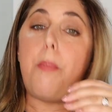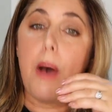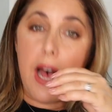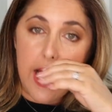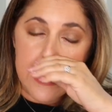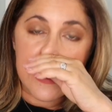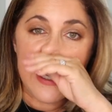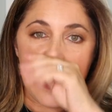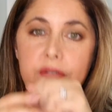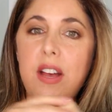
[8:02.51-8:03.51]
but
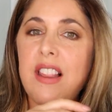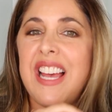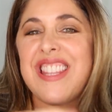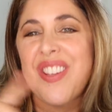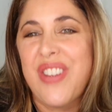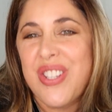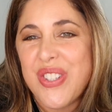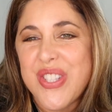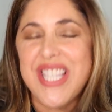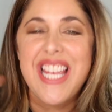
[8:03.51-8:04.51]
if I like them, and
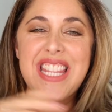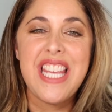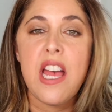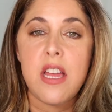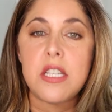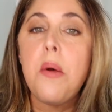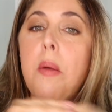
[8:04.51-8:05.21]
you'll see at the end,